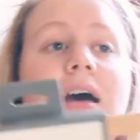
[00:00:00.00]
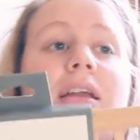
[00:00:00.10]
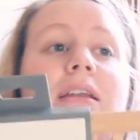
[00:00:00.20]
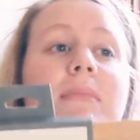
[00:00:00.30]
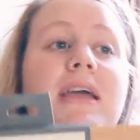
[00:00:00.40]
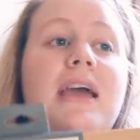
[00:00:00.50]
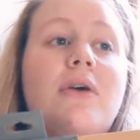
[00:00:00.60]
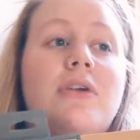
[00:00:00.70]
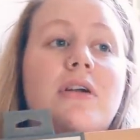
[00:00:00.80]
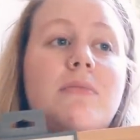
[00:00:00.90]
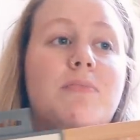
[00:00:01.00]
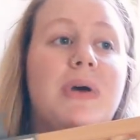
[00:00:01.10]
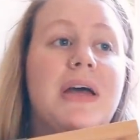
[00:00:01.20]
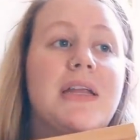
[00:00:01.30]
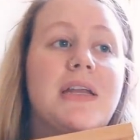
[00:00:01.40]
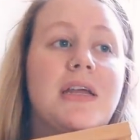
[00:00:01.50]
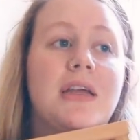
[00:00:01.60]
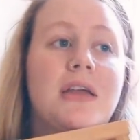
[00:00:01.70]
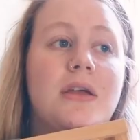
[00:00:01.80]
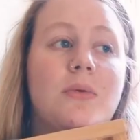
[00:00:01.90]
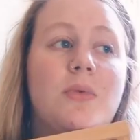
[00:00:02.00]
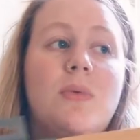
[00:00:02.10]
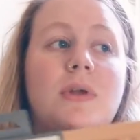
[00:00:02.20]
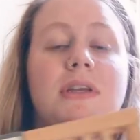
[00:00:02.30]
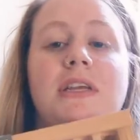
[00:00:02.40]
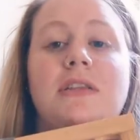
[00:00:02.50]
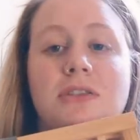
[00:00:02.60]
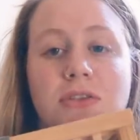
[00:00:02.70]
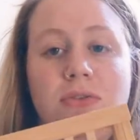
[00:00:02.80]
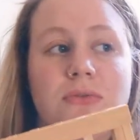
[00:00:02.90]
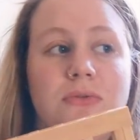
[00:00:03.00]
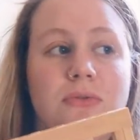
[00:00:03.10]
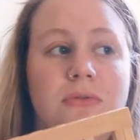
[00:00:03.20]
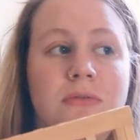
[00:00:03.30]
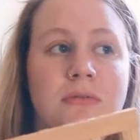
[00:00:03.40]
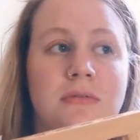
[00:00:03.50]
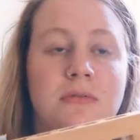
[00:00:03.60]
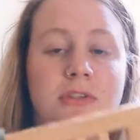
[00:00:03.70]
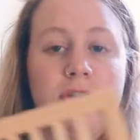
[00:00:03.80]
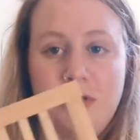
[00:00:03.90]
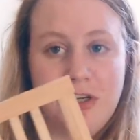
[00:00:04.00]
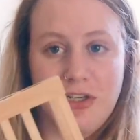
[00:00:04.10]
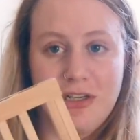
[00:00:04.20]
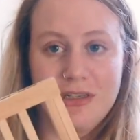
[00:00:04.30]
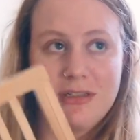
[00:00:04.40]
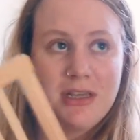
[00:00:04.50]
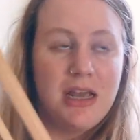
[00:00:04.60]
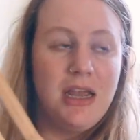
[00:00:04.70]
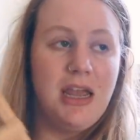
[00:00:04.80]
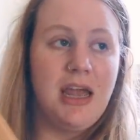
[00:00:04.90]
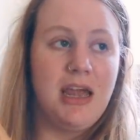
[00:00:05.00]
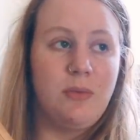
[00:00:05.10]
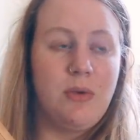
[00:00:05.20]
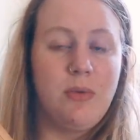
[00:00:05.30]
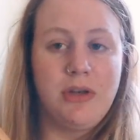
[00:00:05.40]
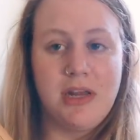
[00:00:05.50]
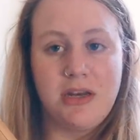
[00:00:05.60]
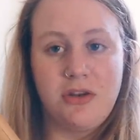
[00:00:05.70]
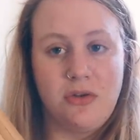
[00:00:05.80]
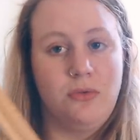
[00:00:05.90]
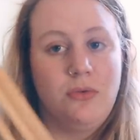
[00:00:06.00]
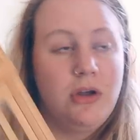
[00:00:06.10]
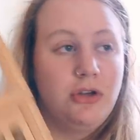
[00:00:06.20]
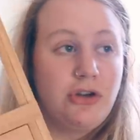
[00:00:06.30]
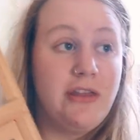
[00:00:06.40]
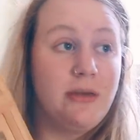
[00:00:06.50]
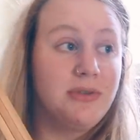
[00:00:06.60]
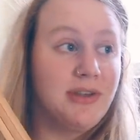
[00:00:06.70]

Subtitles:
on my counter, but we will need to do the dishes and we will need to dry them